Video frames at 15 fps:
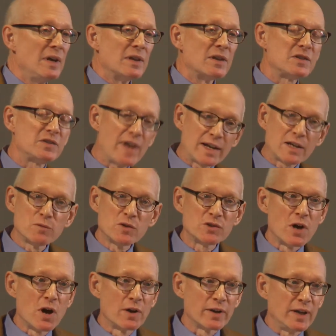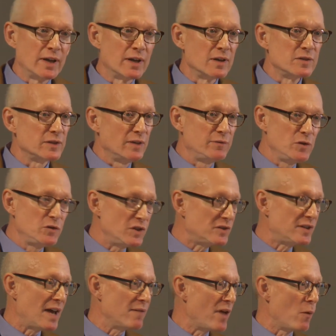The second result is, if you just
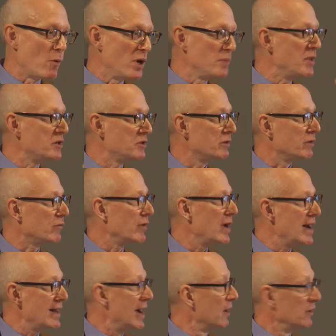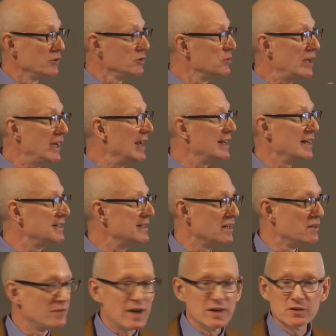have that one measure of crowd out, you can't
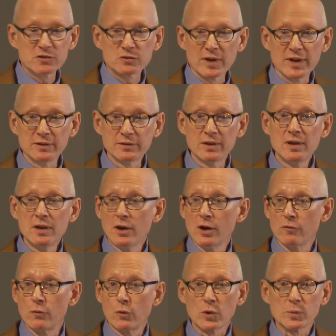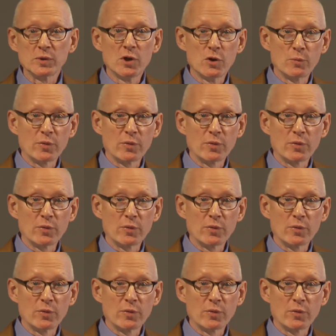identify the strength of warm glow